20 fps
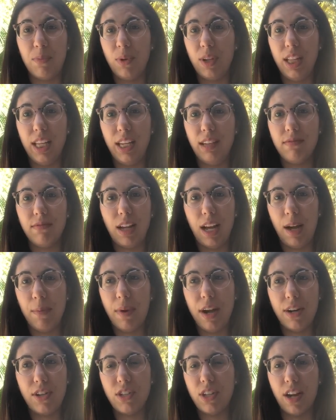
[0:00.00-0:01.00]
really, I'm
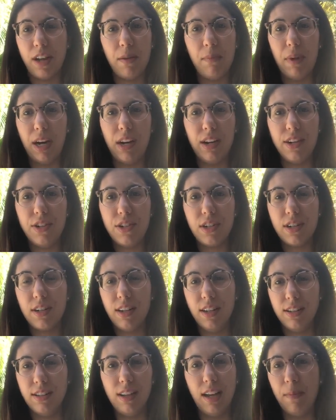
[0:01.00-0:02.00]
not just talking marriage
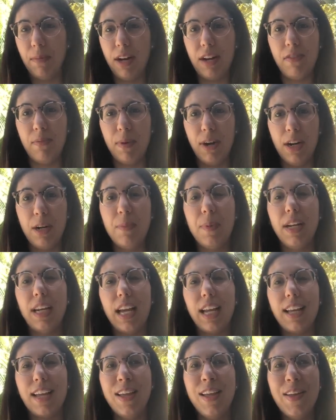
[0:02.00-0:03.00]
because I'm not even married, but
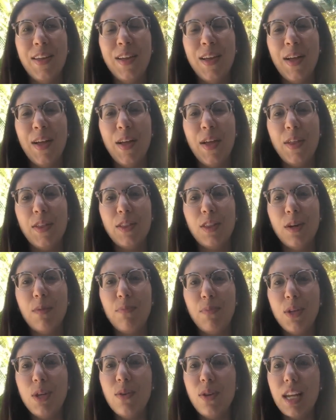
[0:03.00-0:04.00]
like the
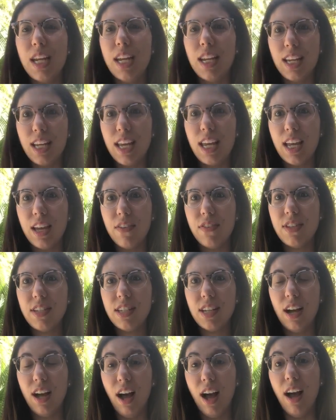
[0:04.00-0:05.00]
beauty and
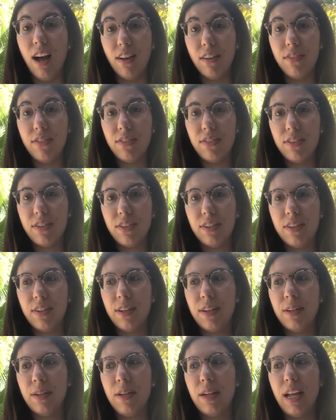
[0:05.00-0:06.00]
gift of
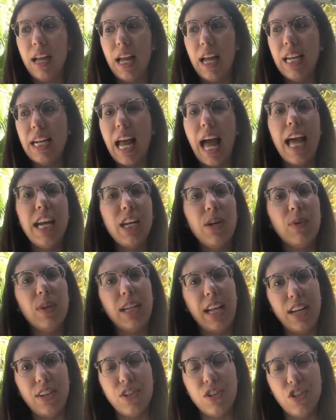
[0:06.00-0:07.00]
in any
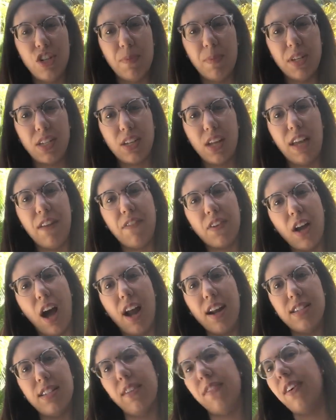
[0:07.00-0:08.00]
relationship is if
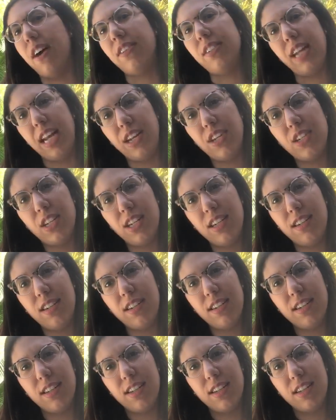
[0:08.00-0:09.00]
God is the
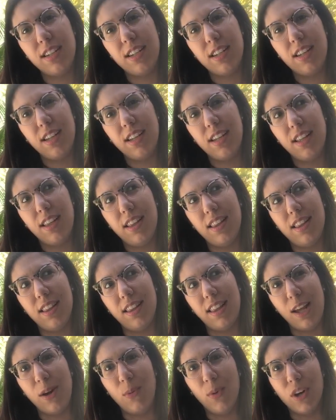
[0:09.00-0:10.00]
foundation,
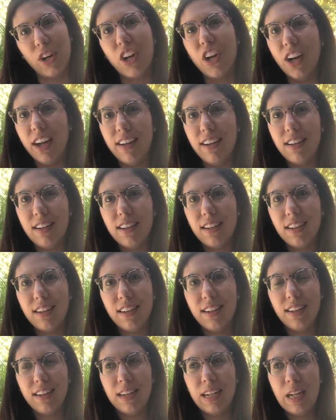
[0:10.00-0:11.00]
then we're good.
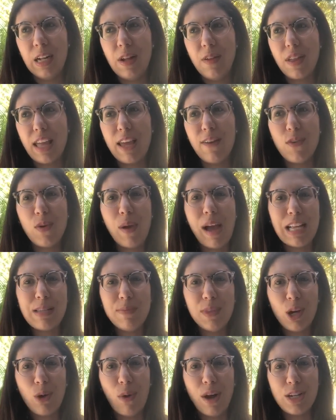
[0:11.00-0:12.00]
If you ask
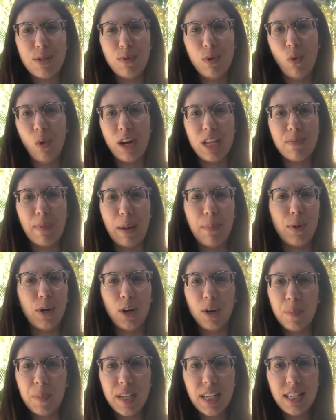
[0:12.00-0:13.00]
me the question, what is my
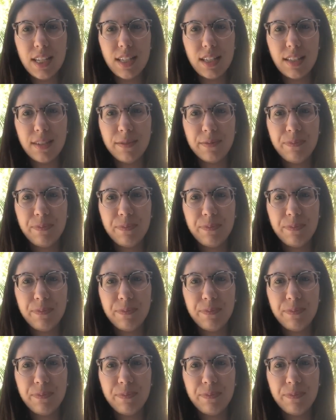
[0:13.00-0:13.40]
purpose?